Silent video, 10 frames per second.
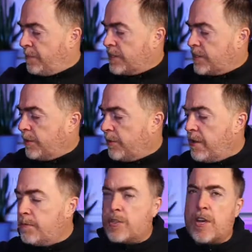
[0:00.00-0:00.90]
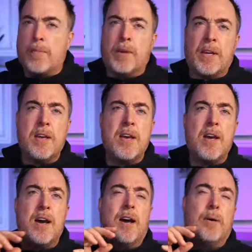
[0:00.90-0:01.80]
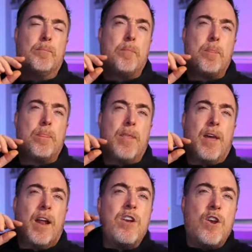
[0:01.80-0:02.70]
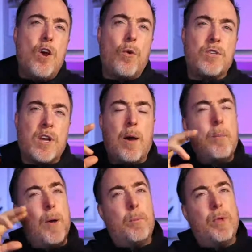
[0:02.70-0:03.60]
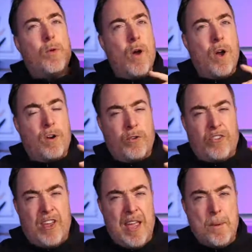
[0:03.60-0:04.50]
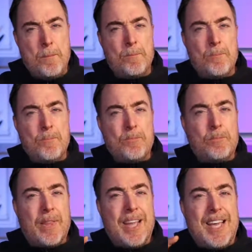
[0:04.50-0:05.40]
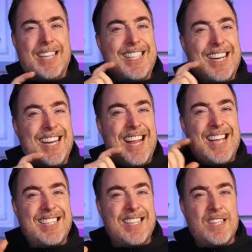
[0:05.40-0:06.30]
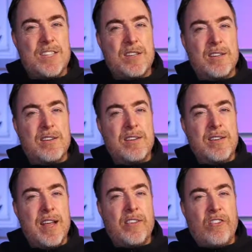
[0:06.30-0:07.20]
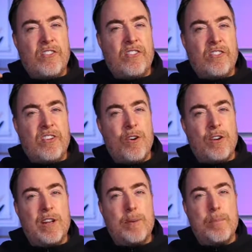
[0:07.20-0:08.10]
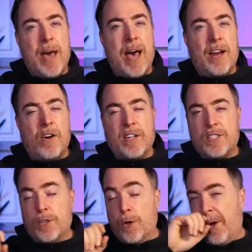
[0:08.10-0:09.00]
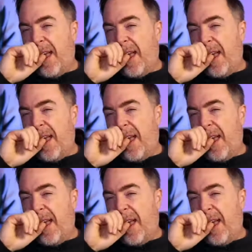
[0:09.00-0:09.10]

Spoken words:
to be right beside me. A note about bureaucracy is that it isn't necessarily bad on its own.